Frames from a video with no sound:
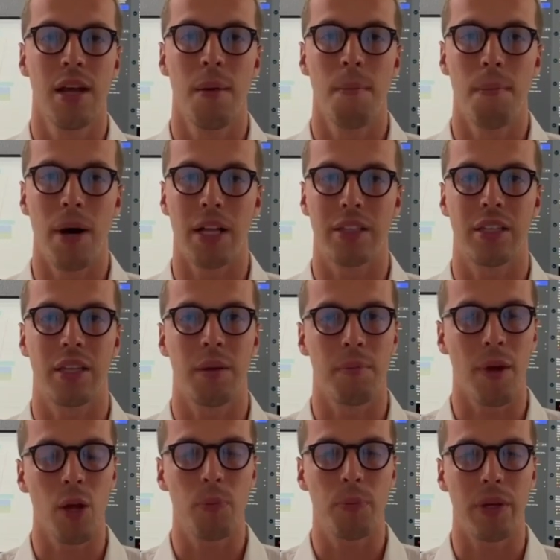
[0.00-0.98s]
but in
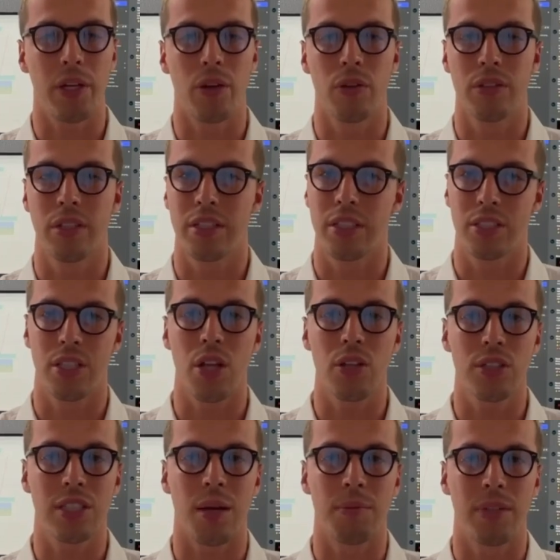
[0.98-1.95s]
my opinion, it is not
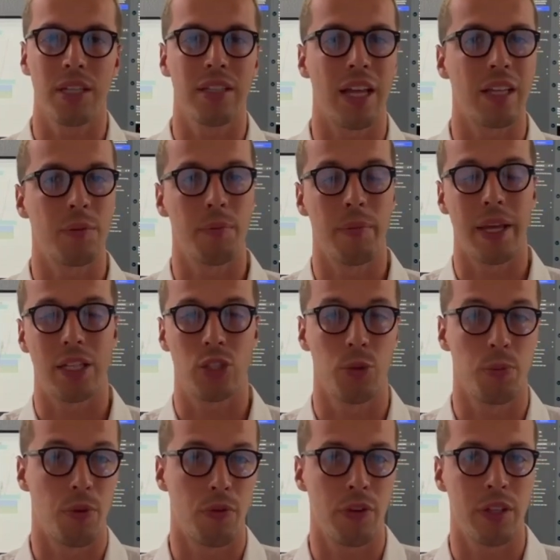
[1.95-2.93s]
something that makes you
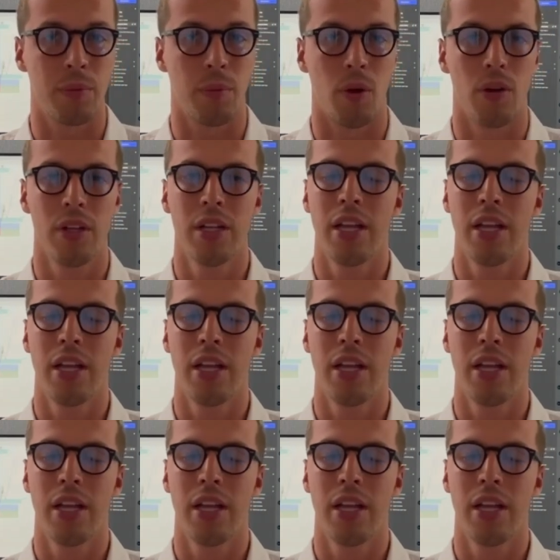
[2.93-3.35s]
profitable.